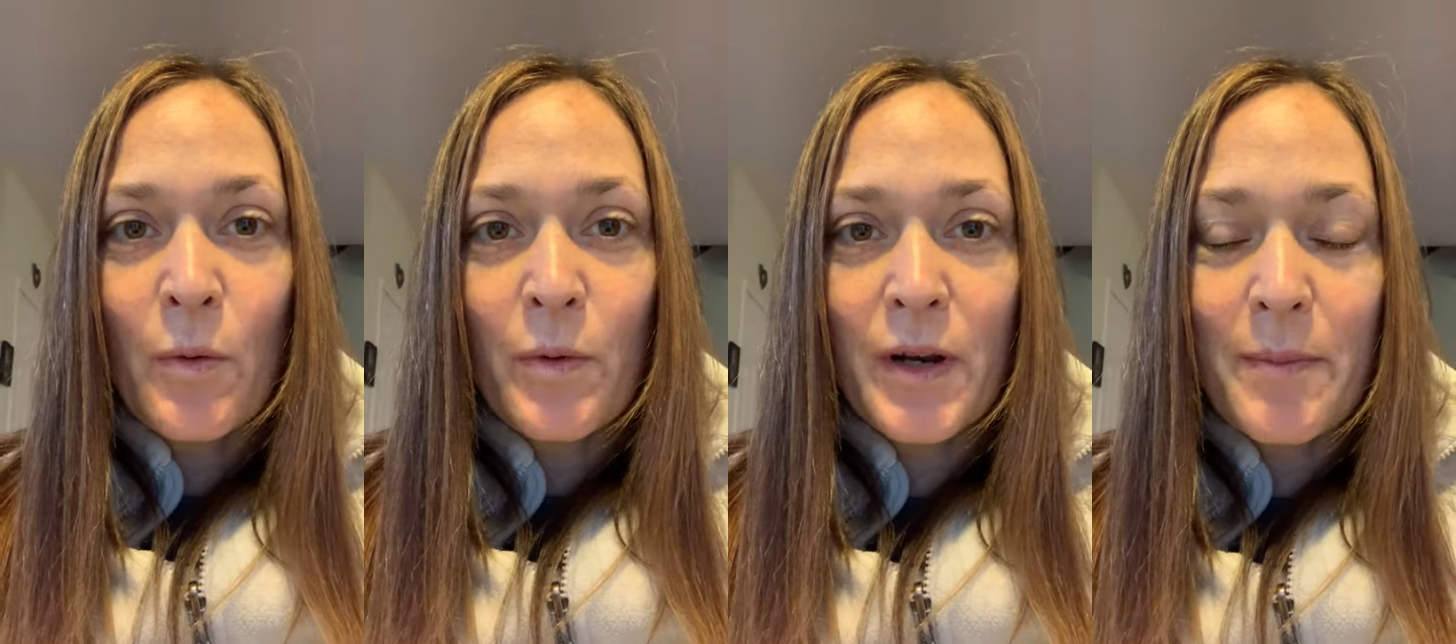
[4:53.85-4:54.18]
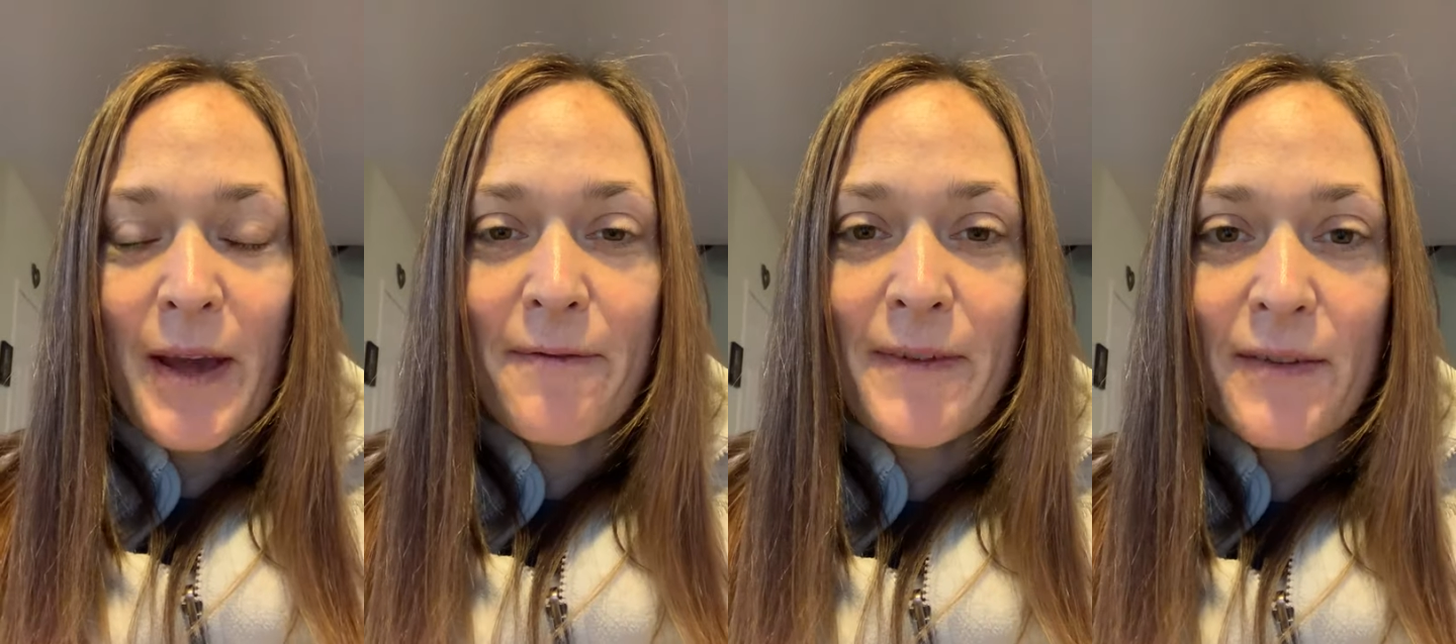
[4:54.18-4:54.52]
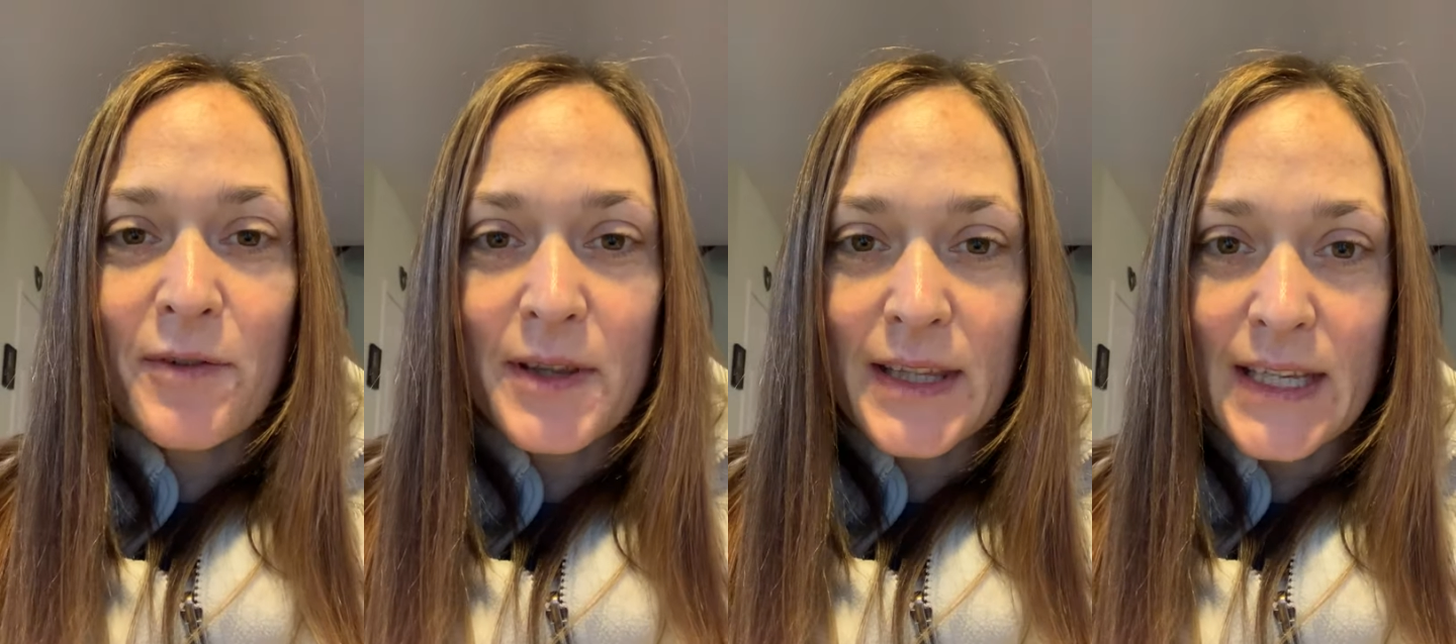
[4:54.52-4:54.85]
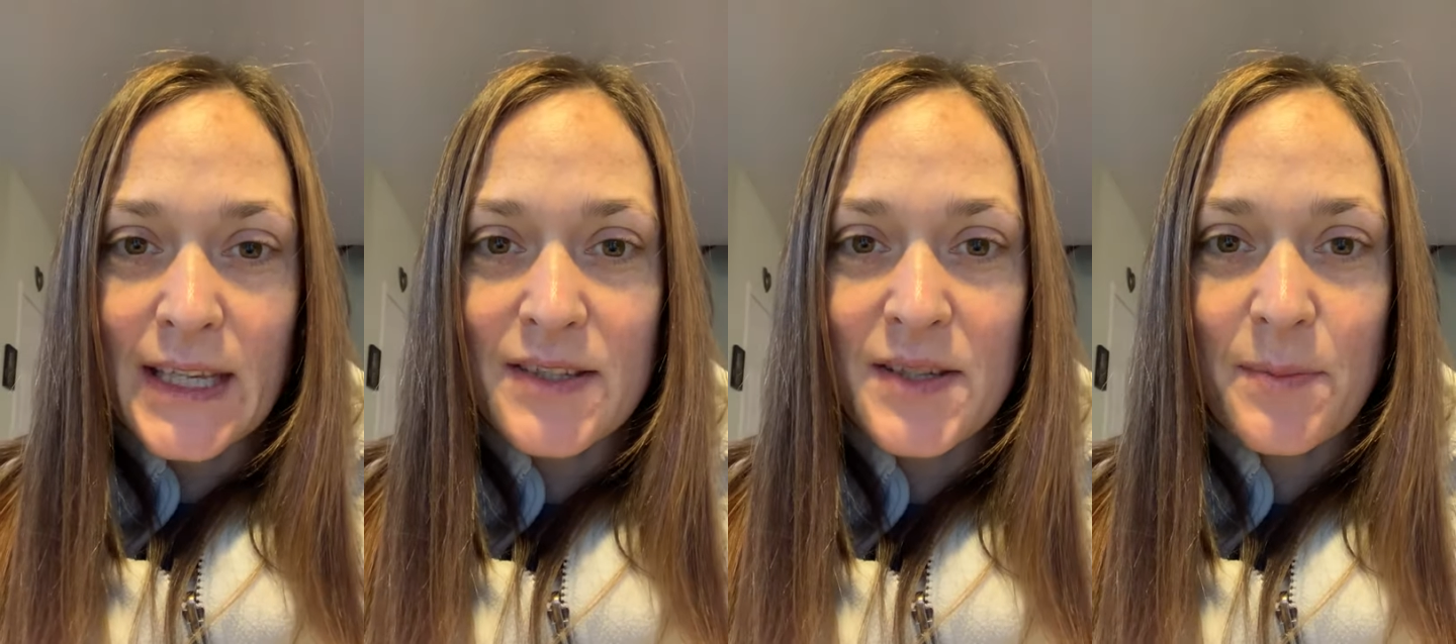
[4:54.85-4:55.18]
One of my favorite
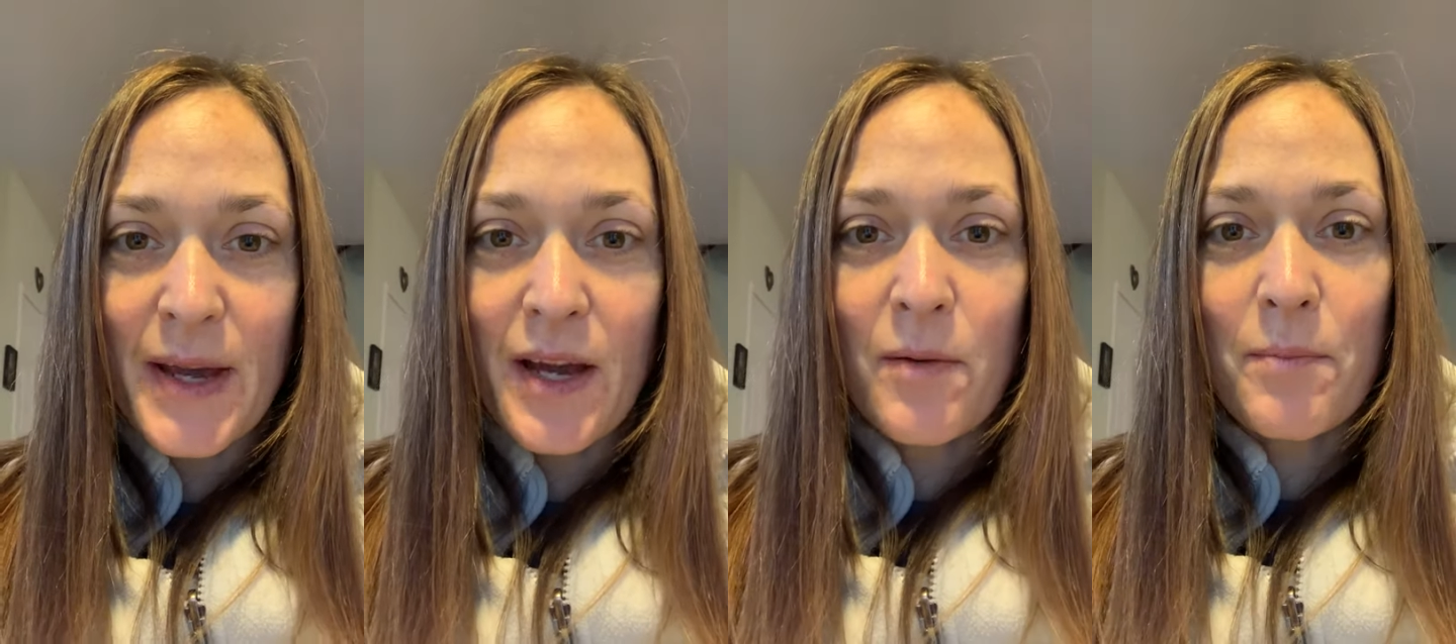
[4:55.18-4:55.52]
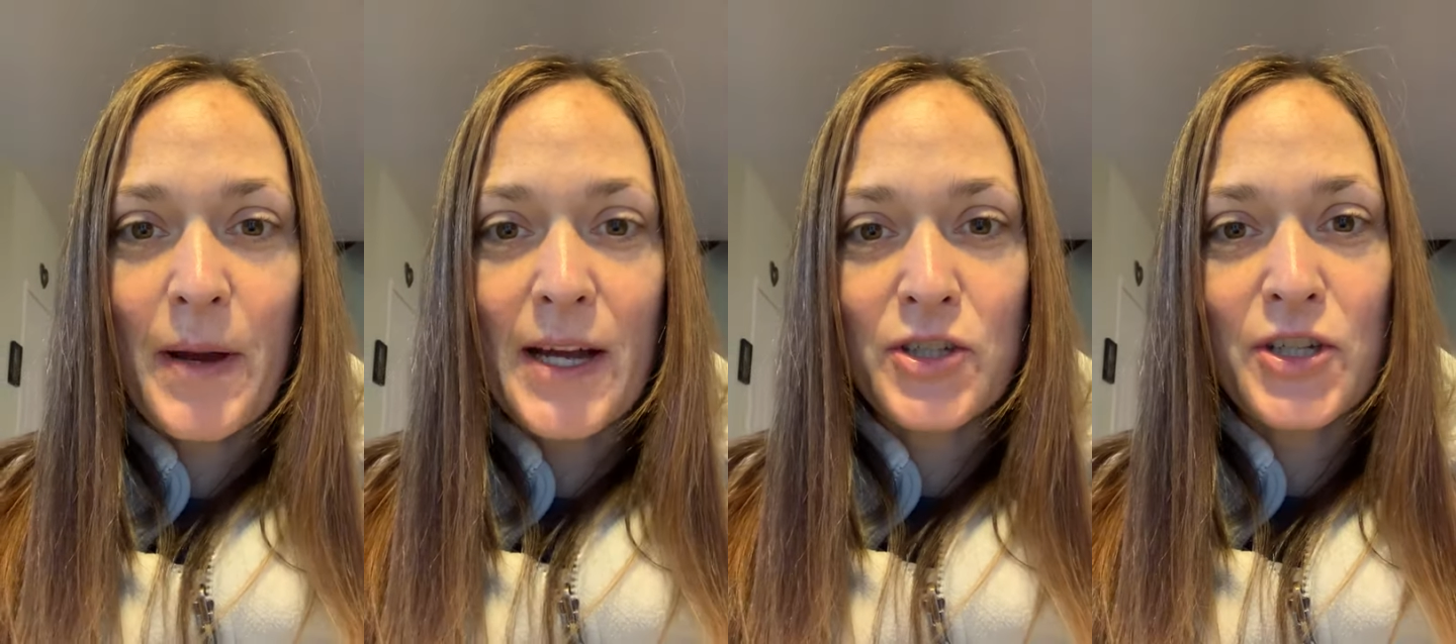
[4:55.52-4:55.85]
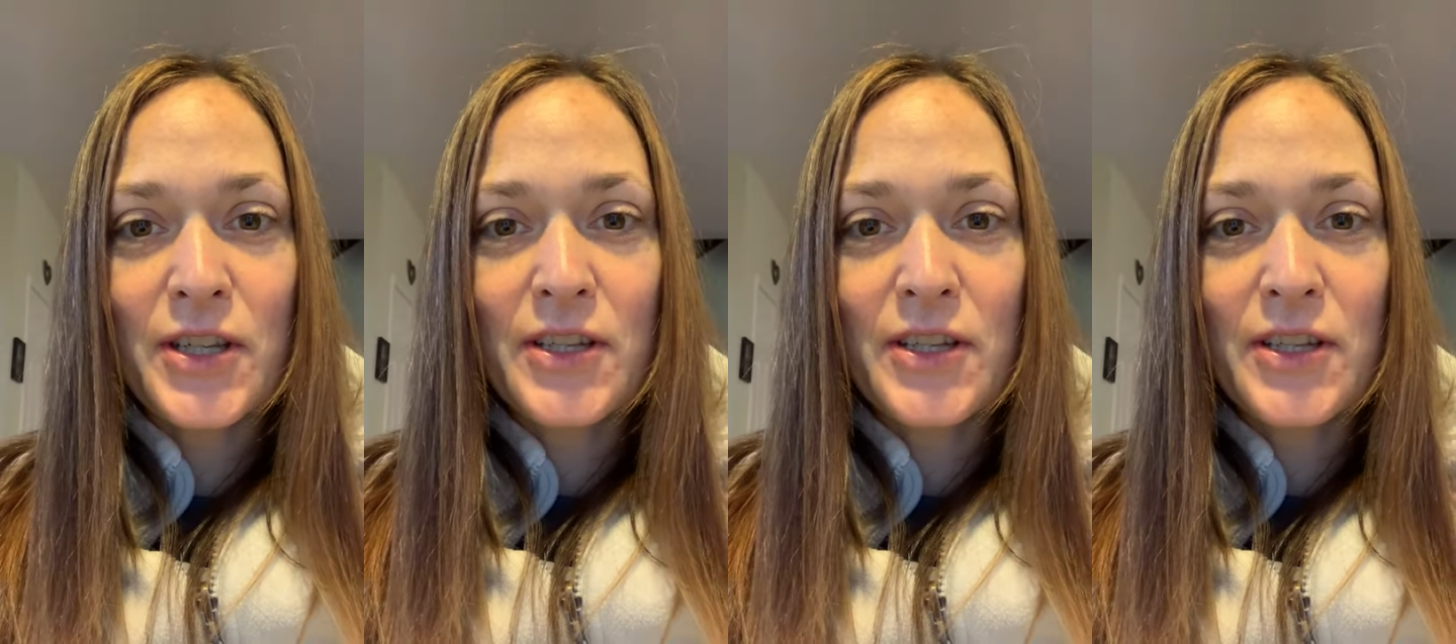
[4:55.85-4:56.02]
things about bocce